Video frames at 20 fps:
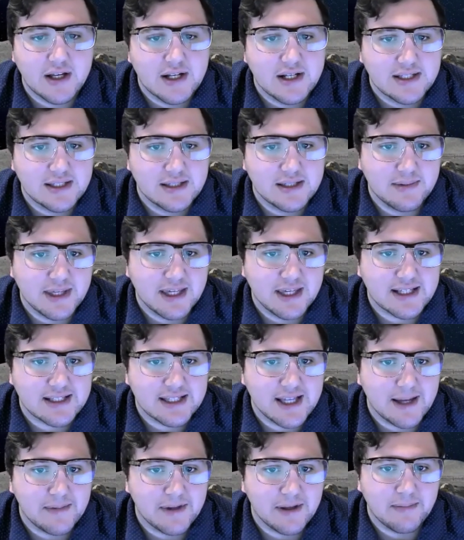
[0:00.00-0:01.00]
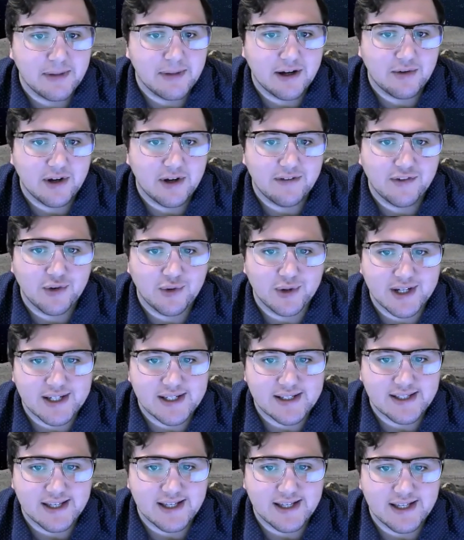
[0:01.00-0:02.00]
To be accepted by
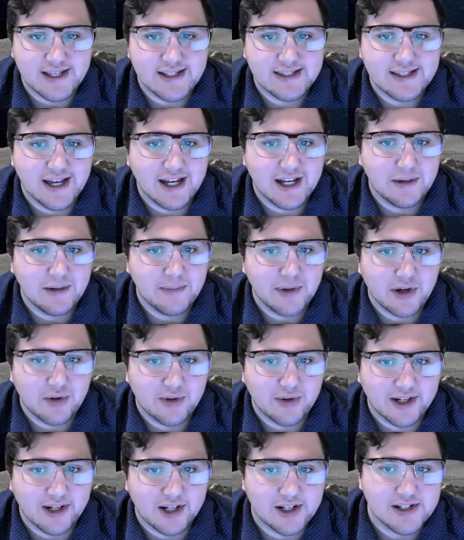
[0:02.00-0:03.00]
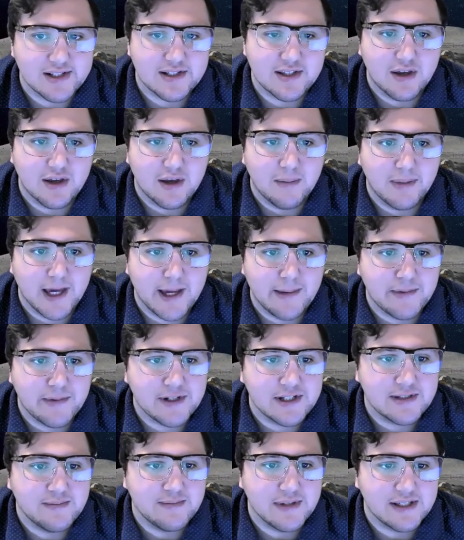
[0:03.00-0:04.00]
referees and cited by readers,
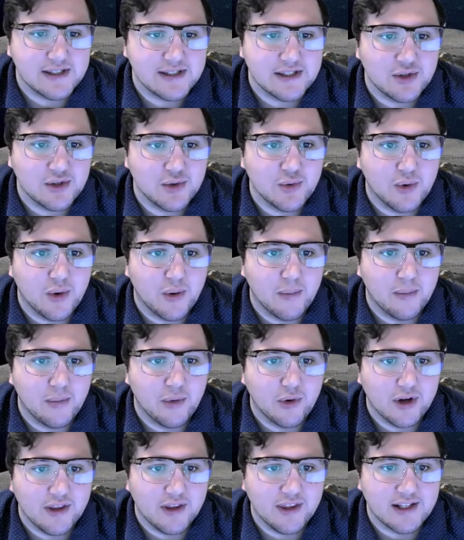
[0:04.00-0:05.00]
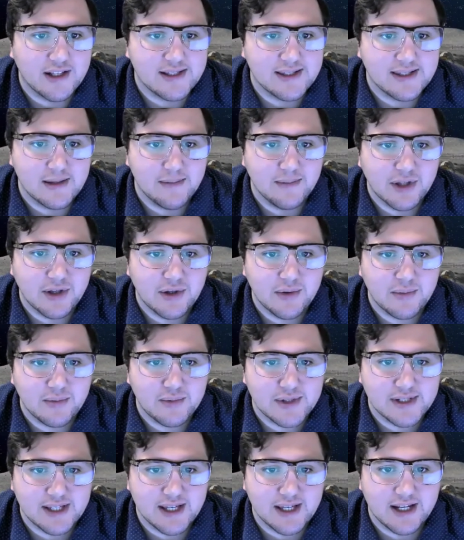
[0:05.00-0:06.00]
papers must do more than simply
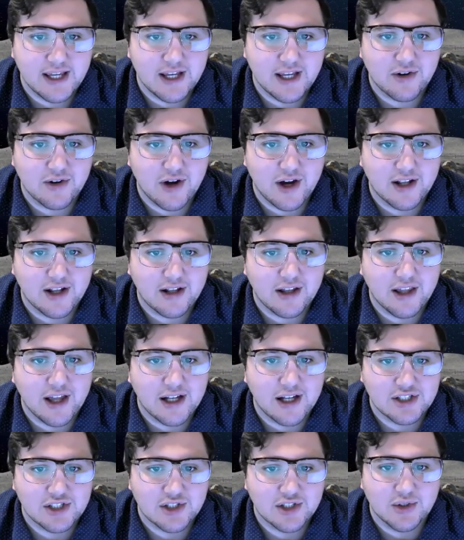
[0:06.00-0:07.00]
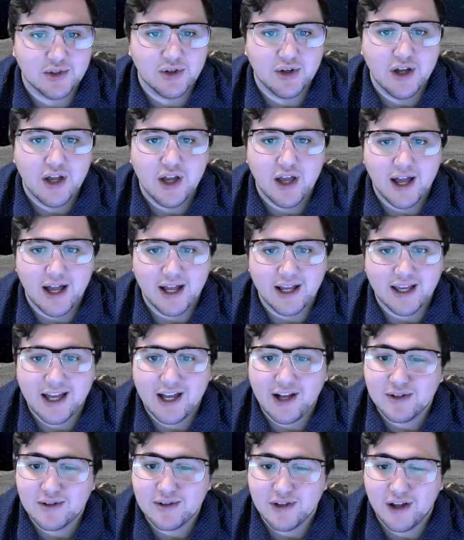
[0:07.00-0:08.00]
present a chronological
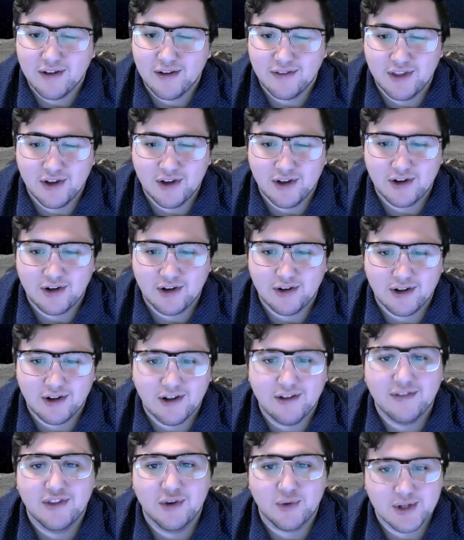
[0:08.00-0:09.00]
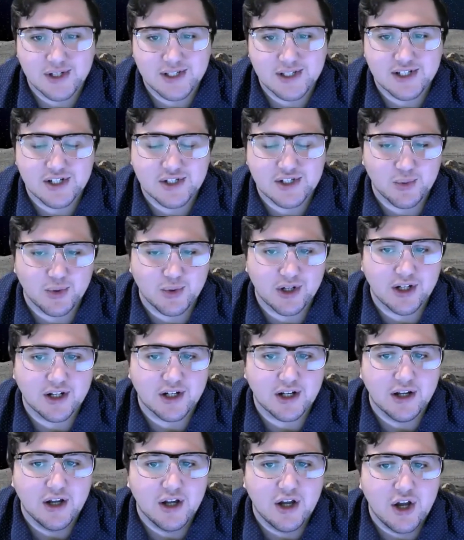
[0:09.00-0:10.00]
account of the research work.
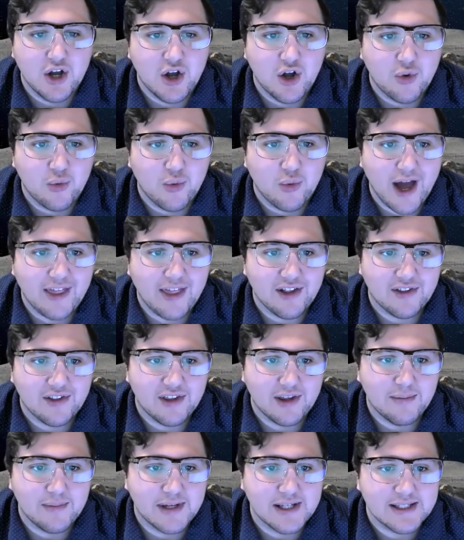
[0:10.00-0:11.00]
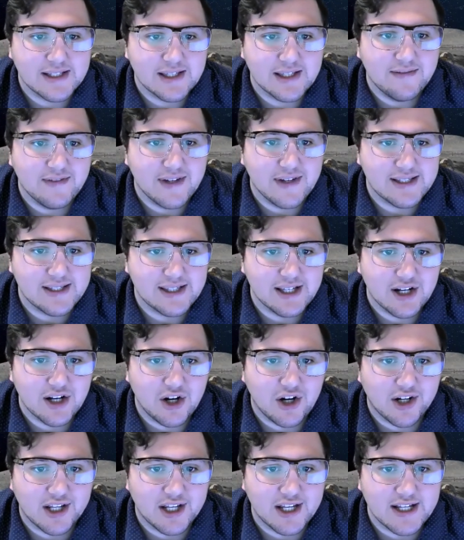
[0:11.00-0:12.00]
Rather, they must convince their
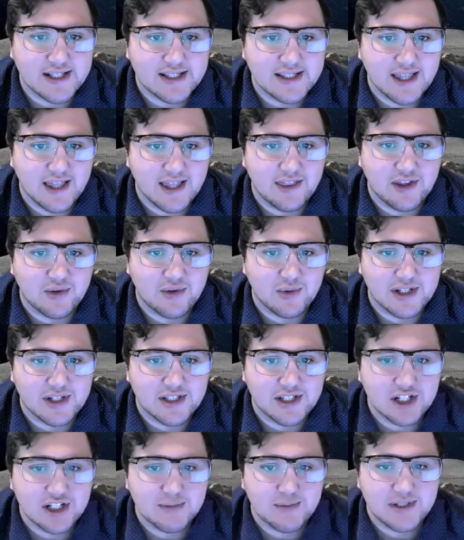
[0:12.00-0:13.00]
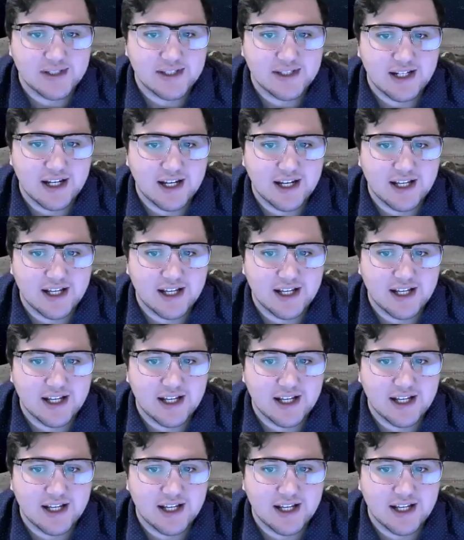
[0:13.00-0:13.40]
audience that the research presented